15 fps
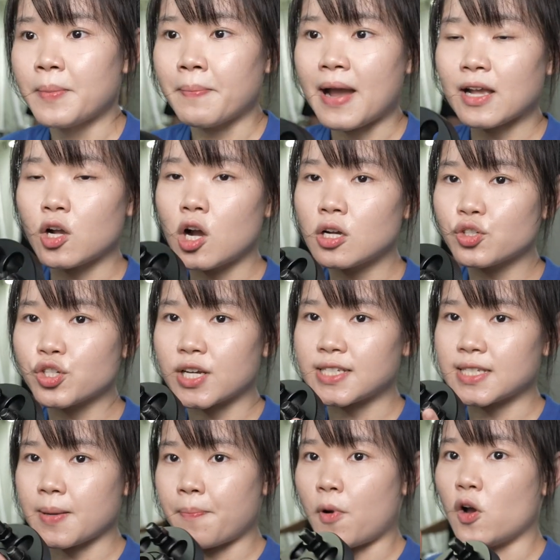By
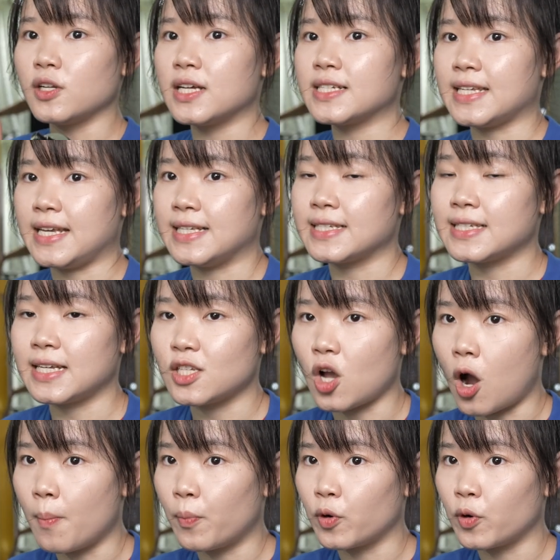contrast, BONOSS insists on